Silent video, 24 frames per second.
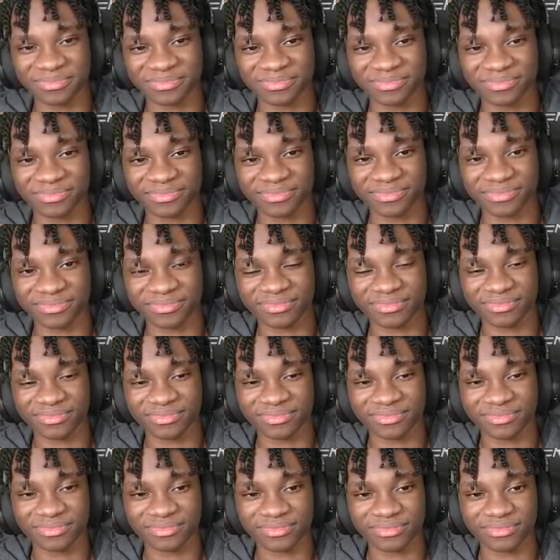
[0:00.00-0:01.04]

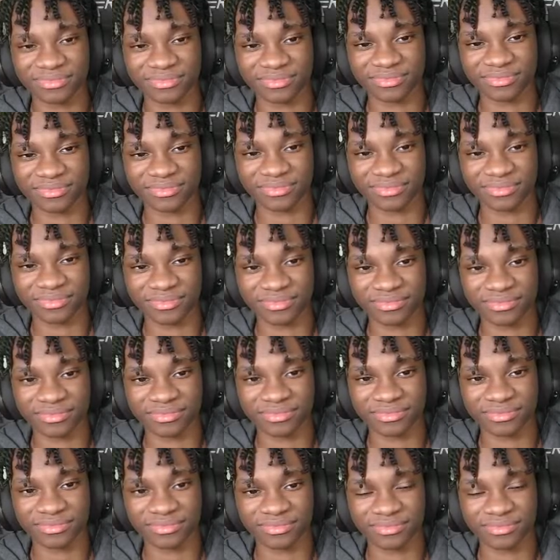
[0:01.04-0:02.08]

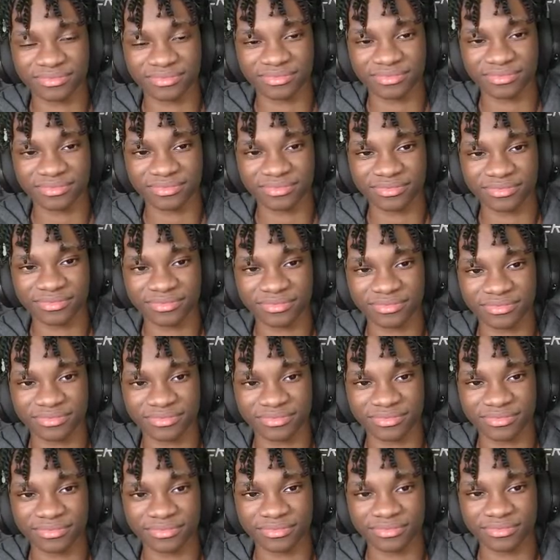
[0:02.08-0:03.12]

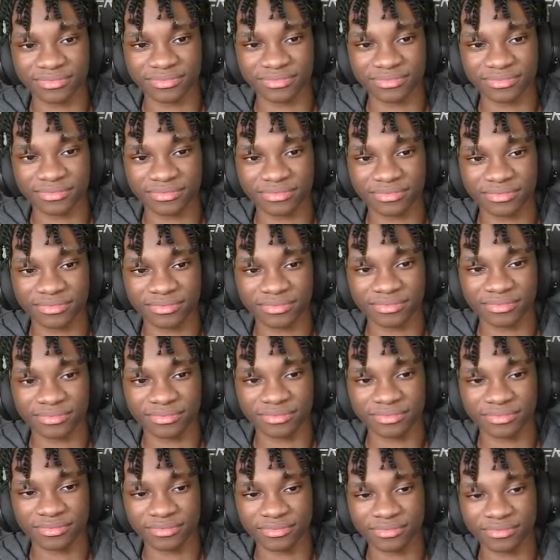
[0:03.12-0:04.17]

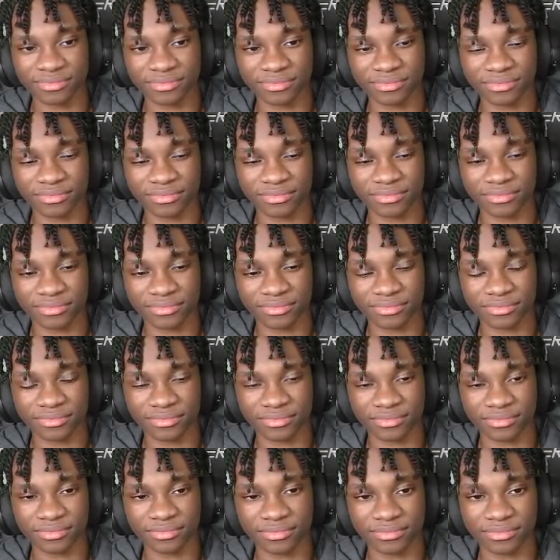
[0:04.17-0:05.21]

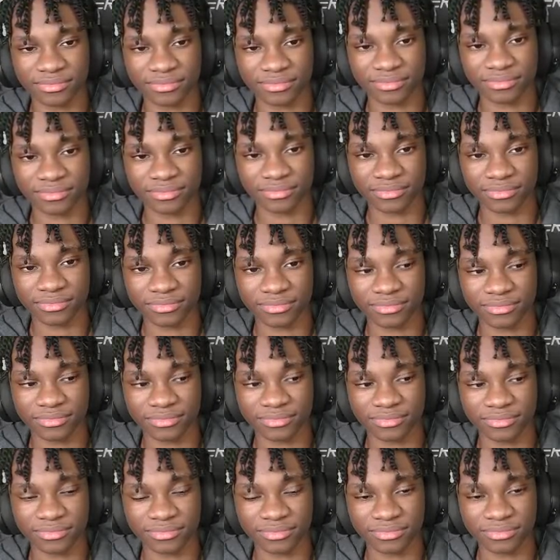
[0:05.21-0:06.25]

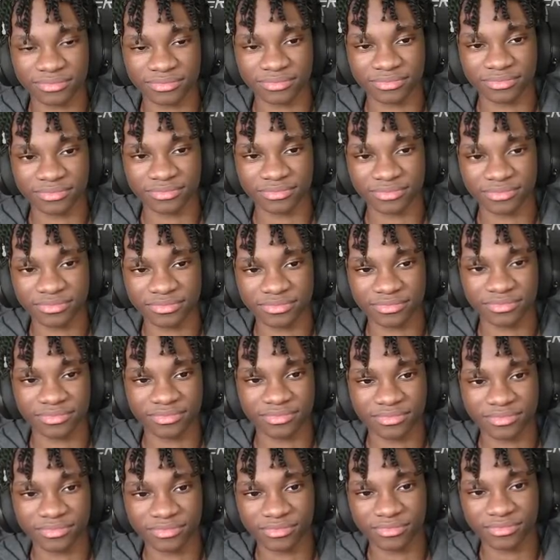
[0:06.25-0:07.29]

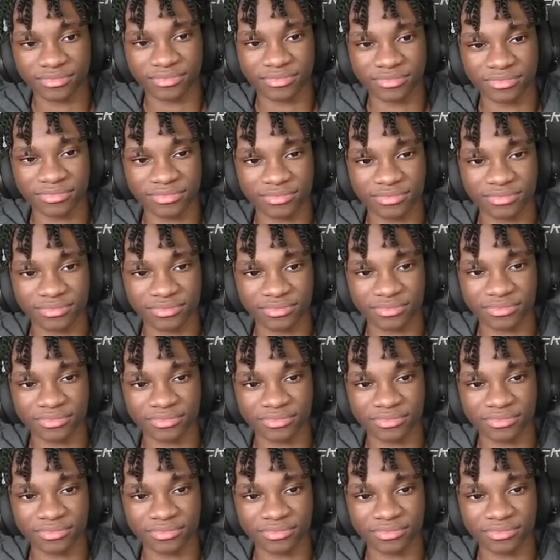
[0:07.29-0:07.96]
(not speaking)